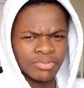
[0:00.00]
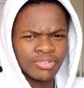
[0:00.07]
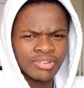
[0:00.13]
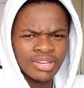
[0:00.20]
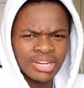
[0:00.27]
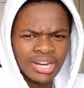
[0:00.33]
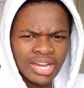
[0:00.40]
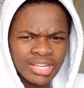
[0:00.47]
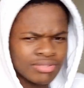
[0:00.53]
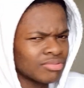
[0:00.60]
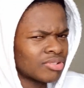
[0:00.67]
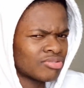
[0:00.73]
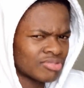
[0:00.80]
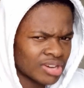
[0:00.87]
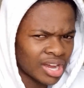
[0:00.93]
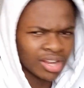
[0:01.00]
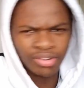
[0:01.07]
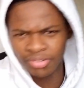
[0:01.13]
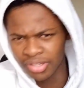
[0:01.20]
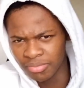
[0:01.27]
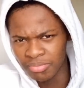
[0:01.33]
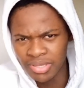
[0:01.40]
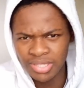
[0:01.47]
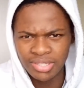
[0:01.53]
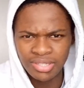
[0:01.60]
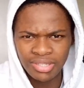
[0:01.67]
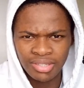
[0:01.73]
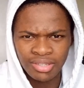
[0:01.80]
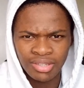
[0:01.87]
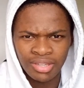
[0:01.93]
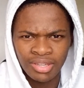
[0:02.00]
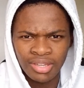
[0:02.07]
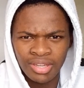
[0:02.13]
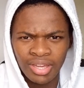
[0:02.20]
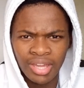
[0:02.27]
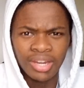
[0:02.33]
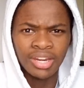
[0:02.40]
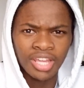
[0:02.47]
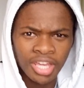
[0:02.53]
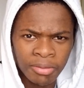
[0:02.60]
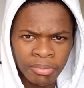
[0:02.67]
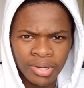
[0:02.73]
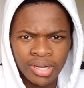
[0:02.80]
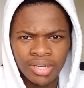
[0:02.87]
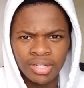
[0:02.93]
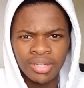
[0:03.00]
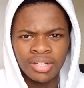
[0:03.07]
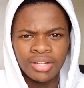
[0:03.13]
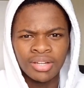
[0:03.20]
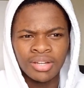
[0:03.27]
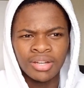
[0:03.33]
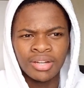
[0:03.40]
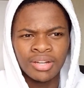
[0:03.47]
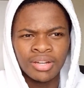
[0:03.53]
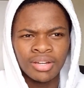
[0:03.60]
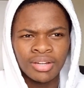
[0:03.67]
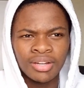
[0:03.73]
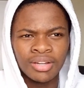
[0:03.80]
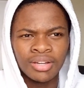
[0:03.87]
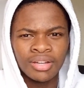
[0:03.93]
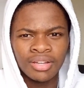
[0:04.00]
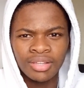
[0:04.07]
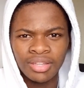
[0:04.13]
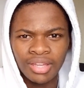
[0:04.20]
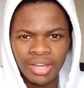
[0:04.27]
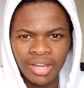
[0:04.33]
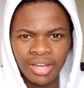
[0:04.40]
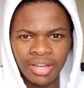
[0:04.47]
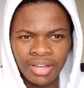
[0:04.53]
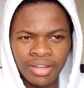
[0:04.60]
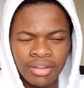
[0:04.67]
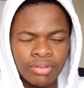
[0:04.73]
We realize with Ronaldo and Messi and Neymar. Yeah.